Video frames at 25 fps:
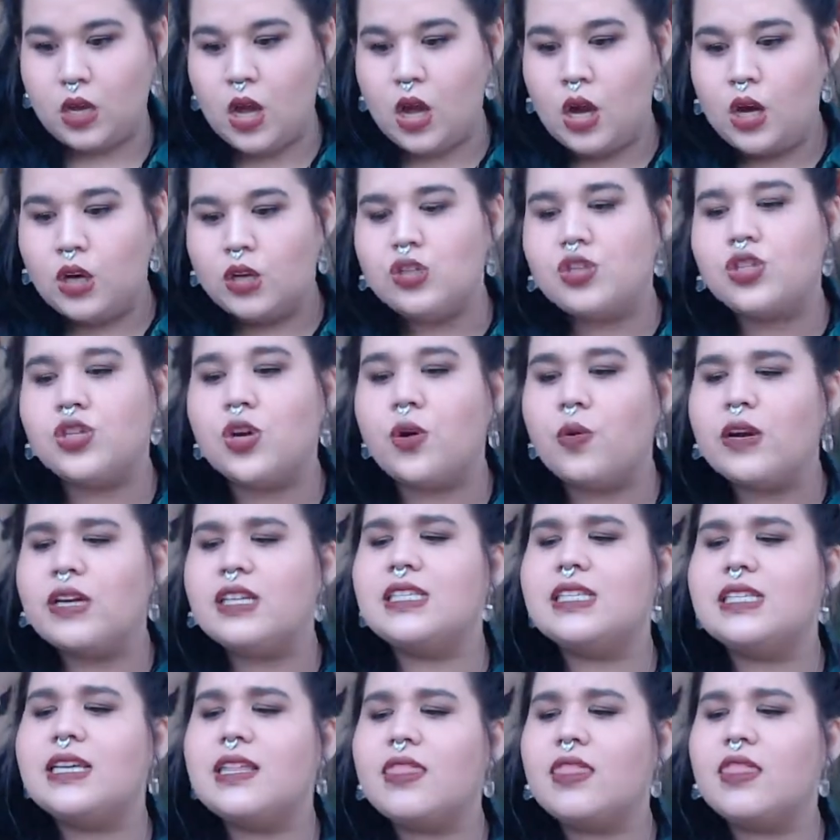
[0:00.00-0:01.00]
So
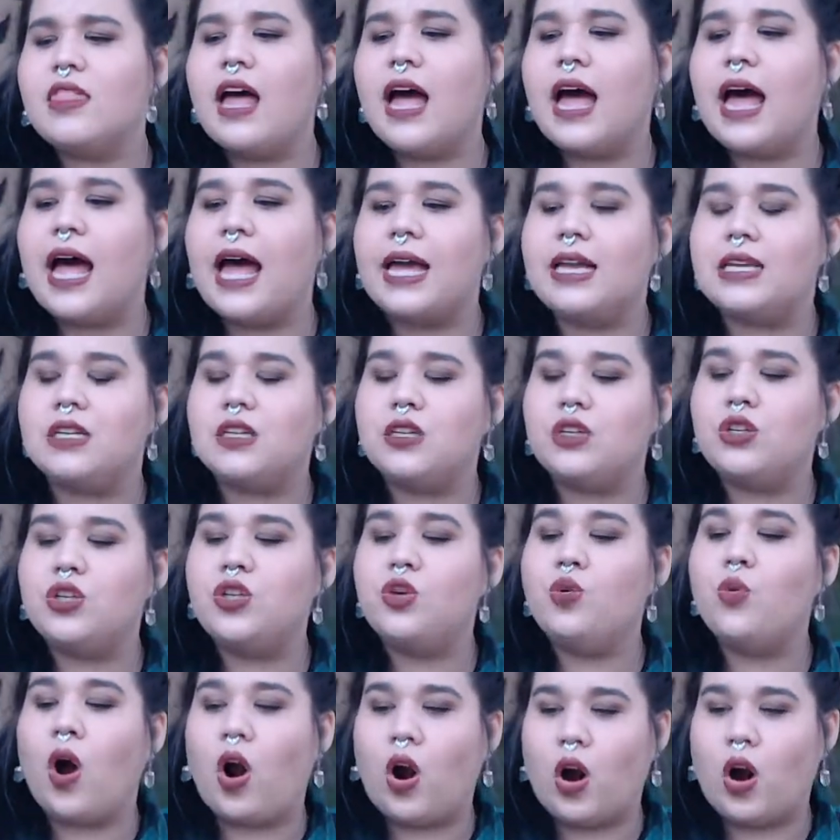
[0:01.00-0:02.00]
is it that
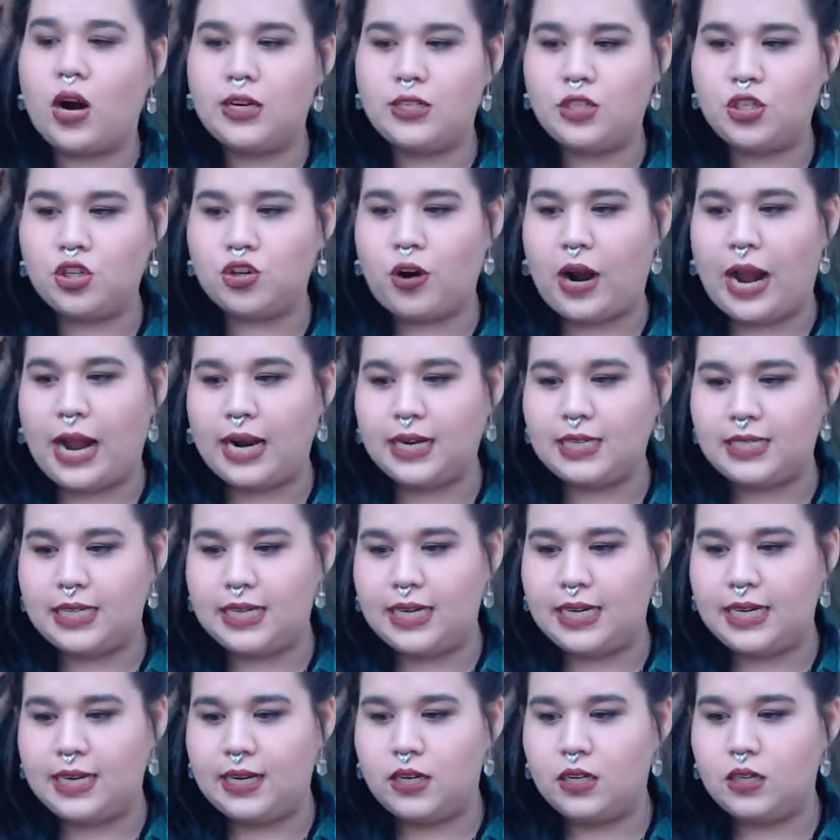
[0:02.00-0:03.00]
you are
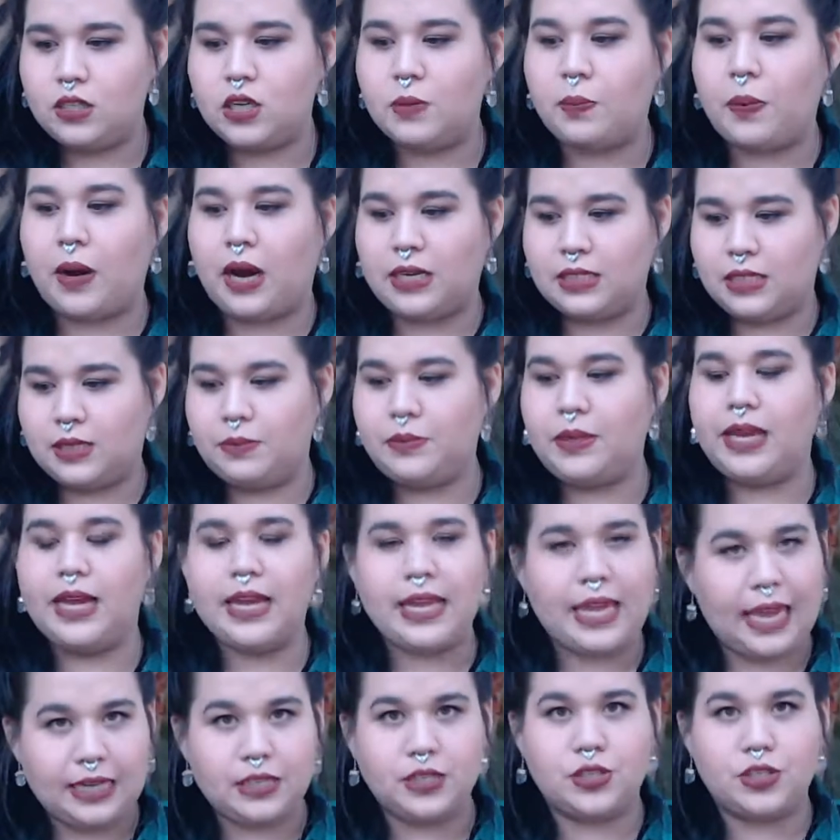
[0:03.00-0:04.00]
attracted to possibly a
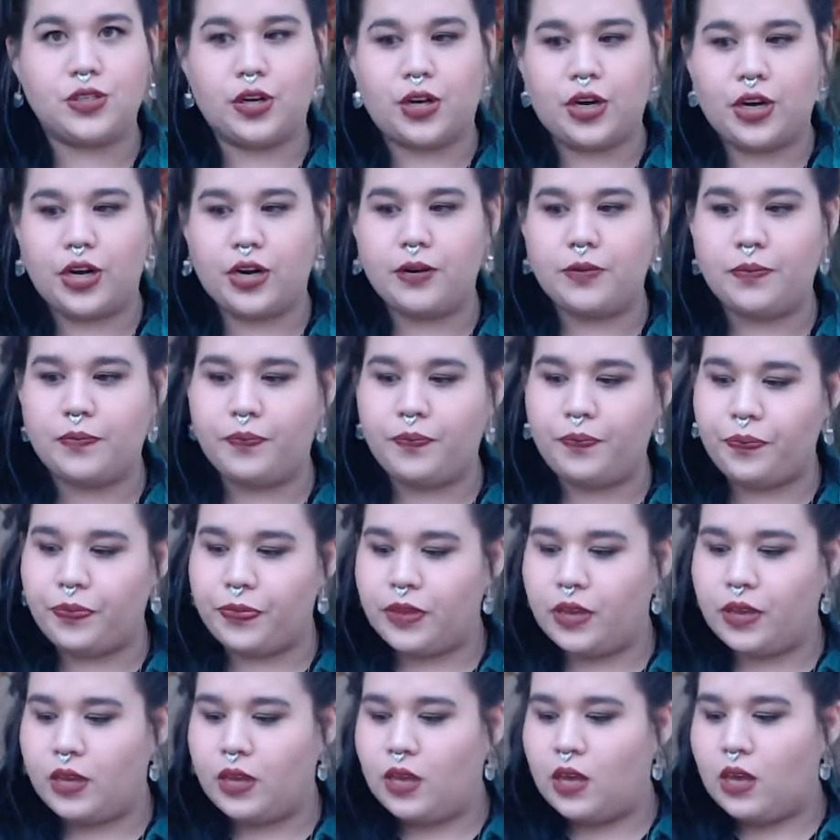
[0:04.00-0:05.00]
Cancer?
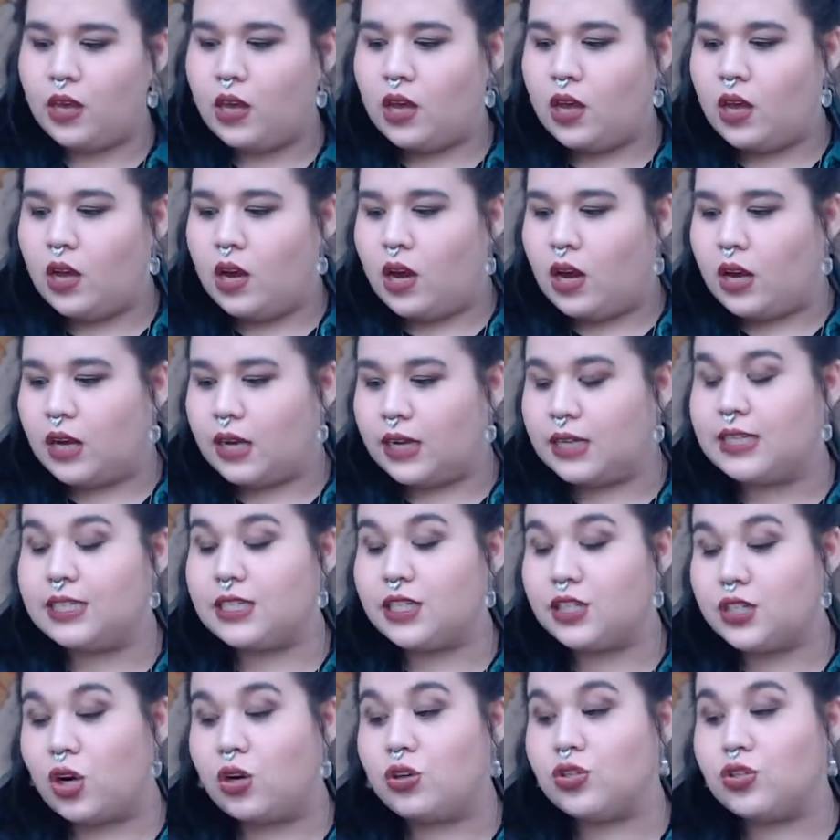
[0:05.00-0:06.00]
This
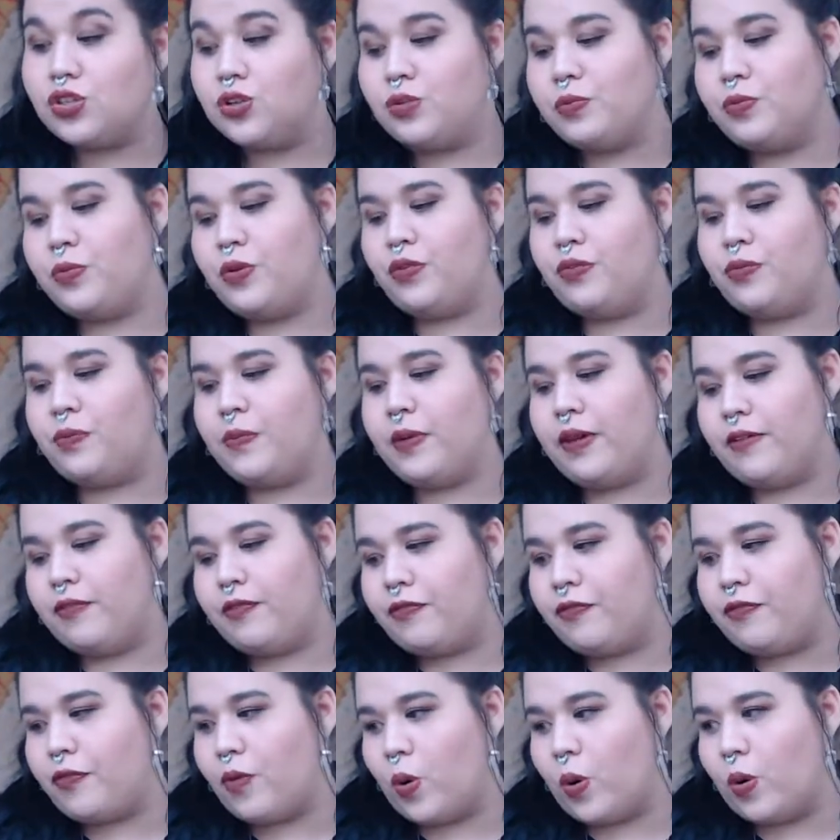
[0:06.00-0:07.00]
is also movement
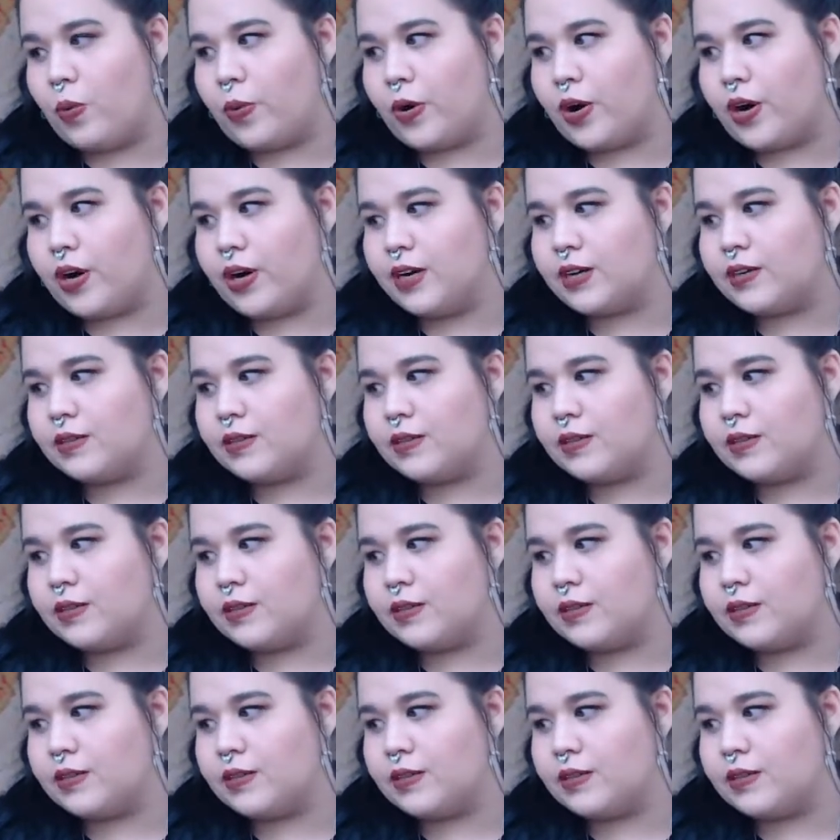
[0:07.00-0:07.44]
forward.